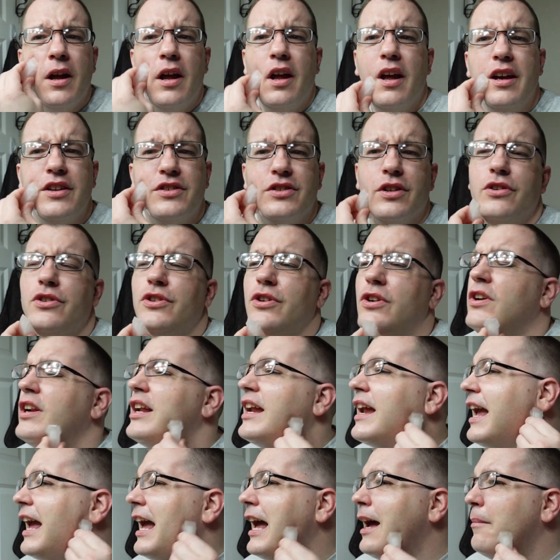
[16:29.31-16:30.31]
has a
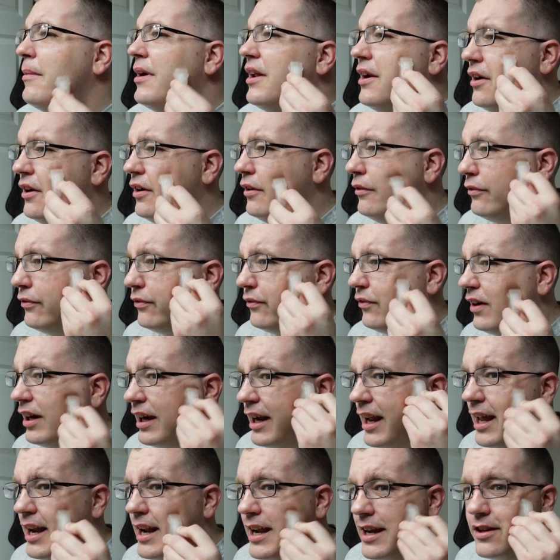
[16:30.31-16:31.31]
dirty habit of
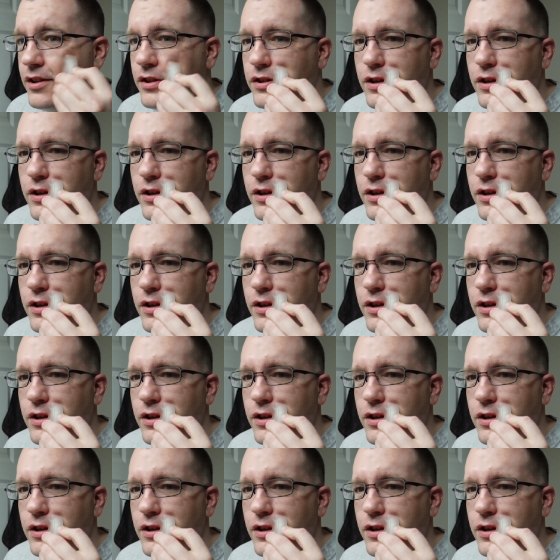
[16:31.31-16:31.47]
forgetting